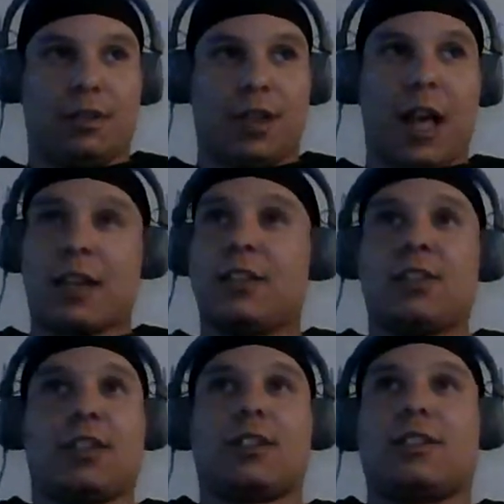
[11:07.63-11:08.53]
I could
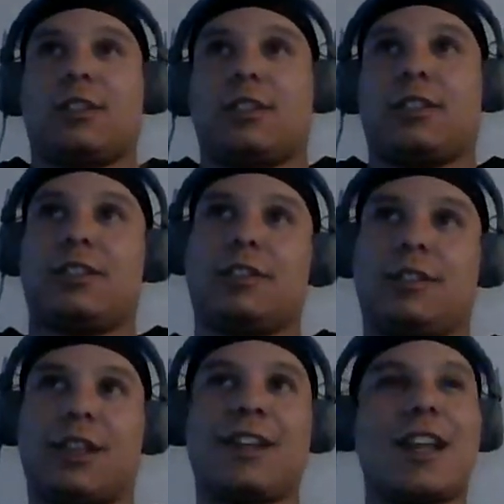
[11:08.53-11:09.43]
just,
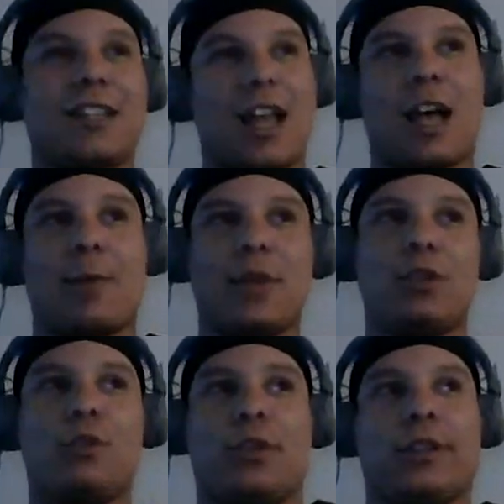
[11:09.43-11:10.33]
and that's how I've
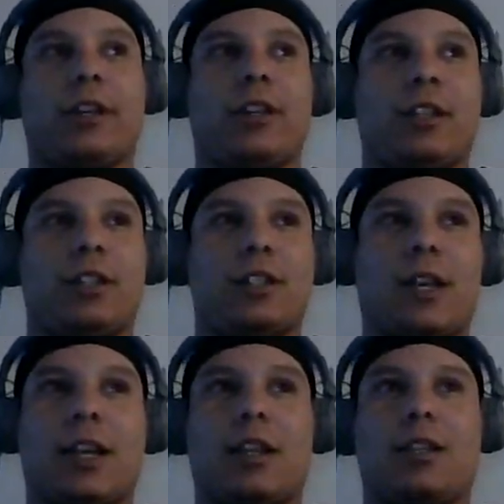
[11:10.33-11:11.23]
been doing it lately, is
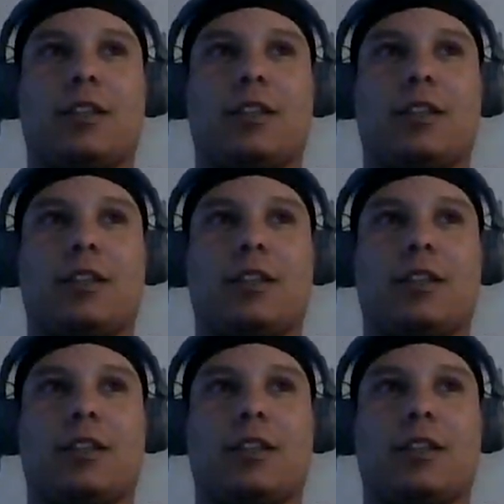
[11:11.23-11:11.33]
like,